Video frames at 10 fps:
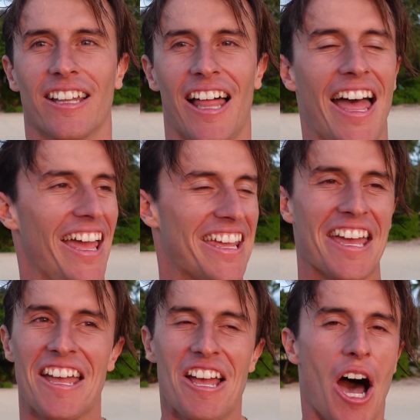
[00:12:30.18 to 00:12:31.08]

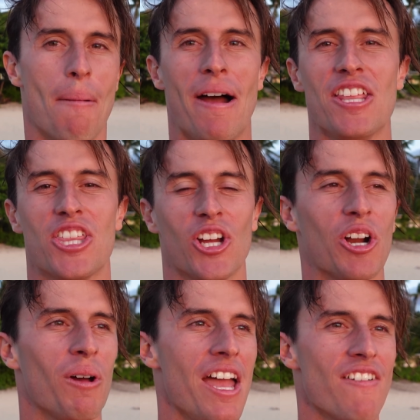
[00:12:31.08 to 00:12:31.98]
like on my
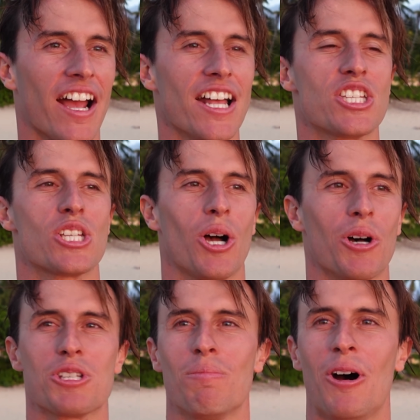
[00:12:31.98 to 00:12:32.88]
third wave, I got
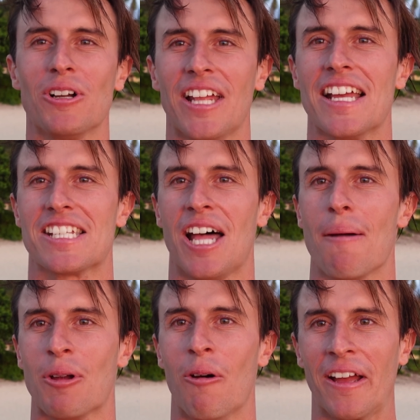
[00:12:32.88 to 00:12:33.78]
so smoked I
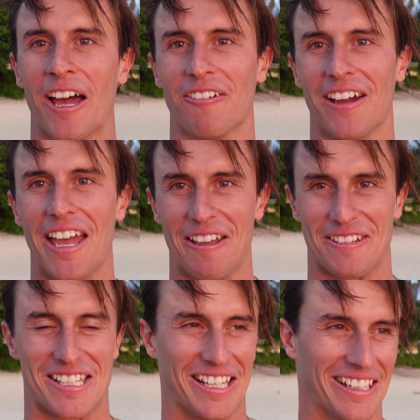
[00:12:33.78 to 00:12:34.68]
stopped going on
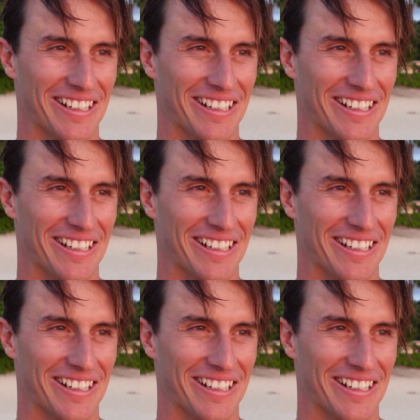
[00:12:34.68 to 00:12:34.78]
waves.